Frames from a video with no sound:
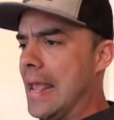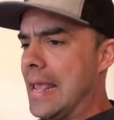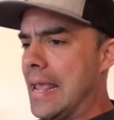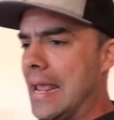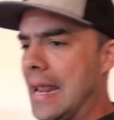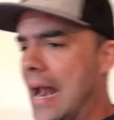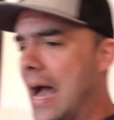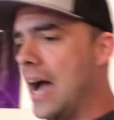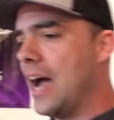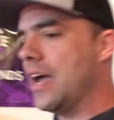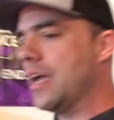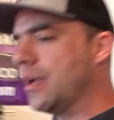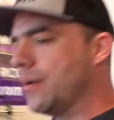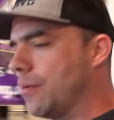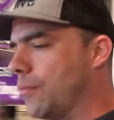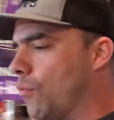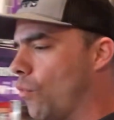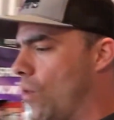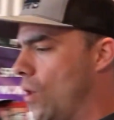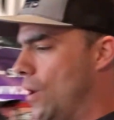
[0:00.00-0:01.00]
and I
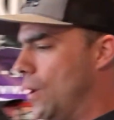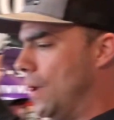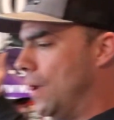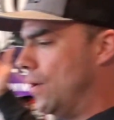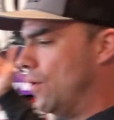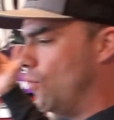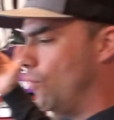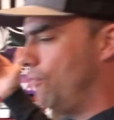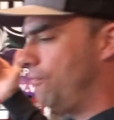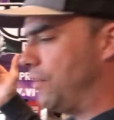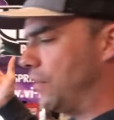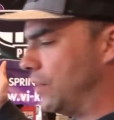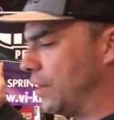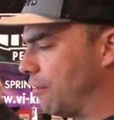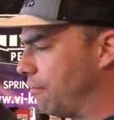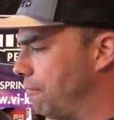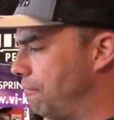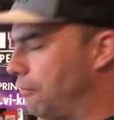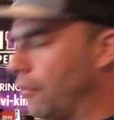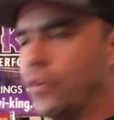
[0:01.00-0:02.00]
am
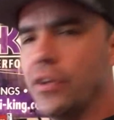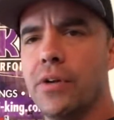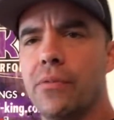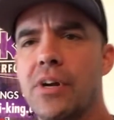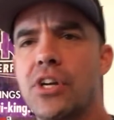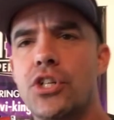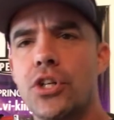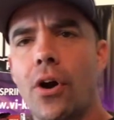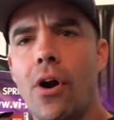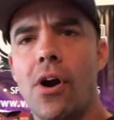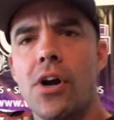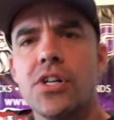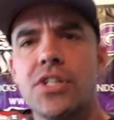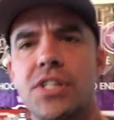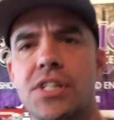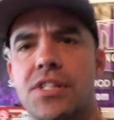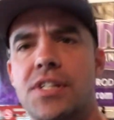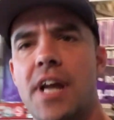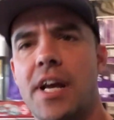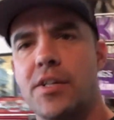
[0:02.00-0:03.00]
feeling fully recharged
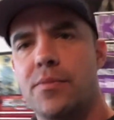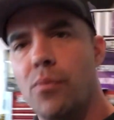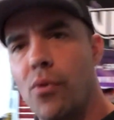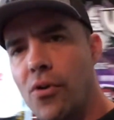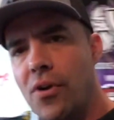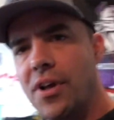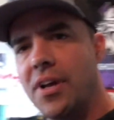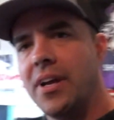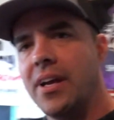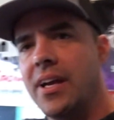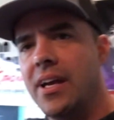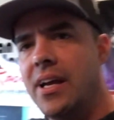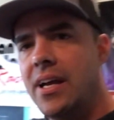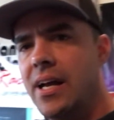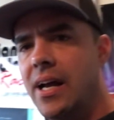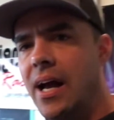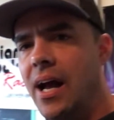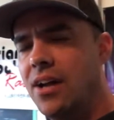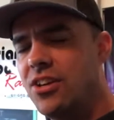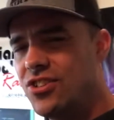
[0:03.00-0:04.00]
this next morning.
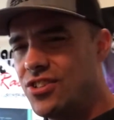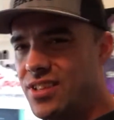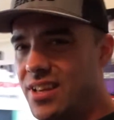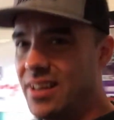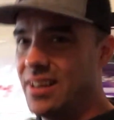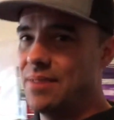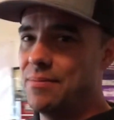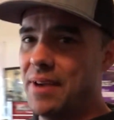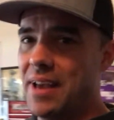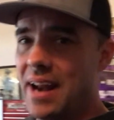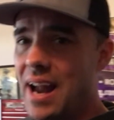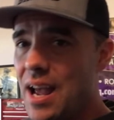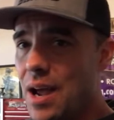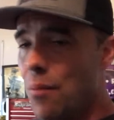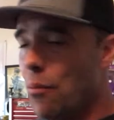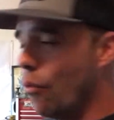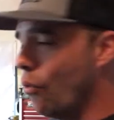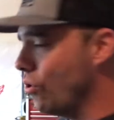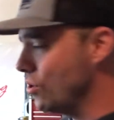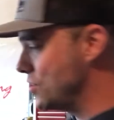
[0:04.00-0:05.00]
Just kidding, man. I
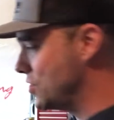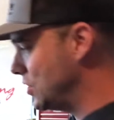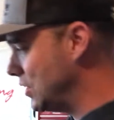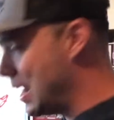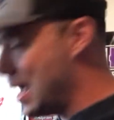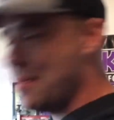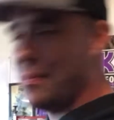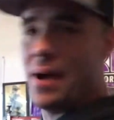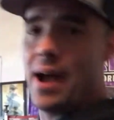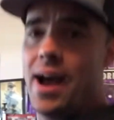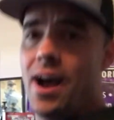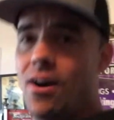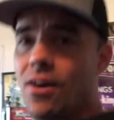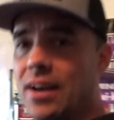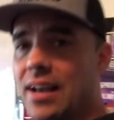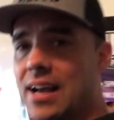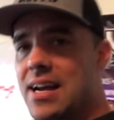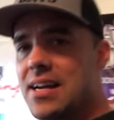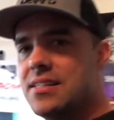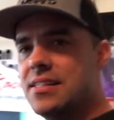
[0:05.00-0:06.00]
am war slap
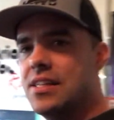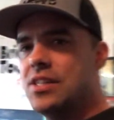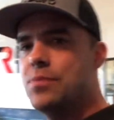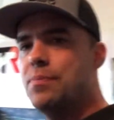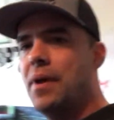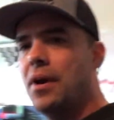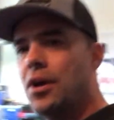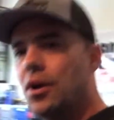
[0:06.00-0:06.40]
out, guys. It's been